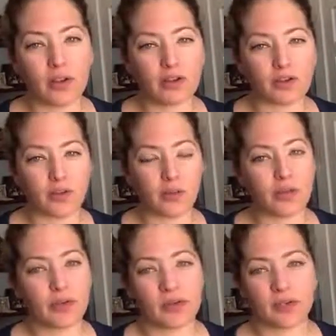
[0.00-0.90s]
So when we go
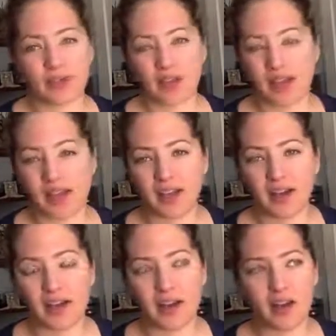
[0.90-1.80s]
outside,
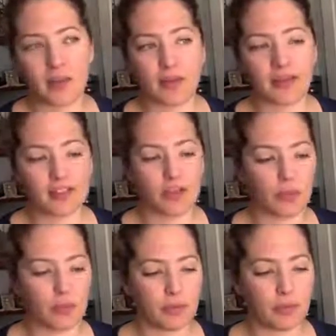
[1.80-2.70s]
I like to tell
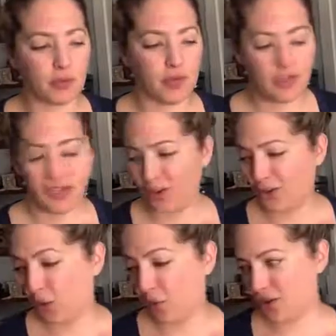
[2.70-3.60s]
people who
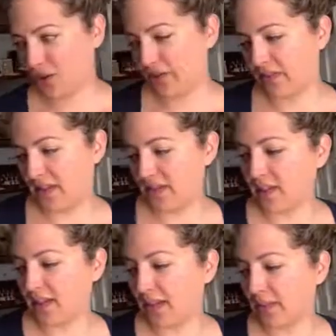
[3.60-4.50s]
don't wash their face at
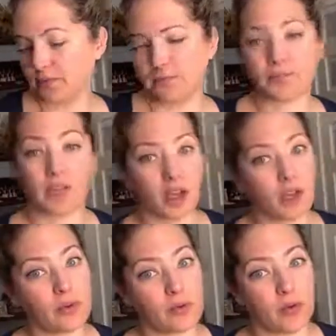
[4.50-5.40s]
night, I
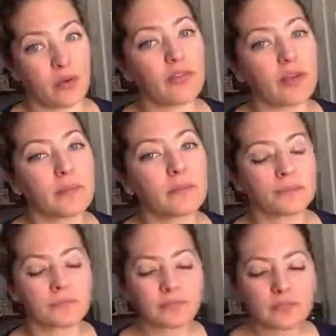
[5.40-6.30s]
was one of them,
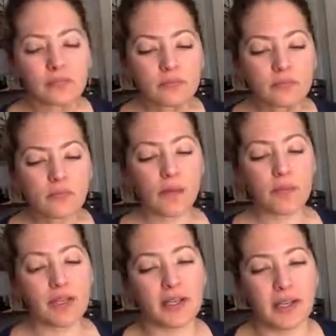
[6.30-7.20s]
but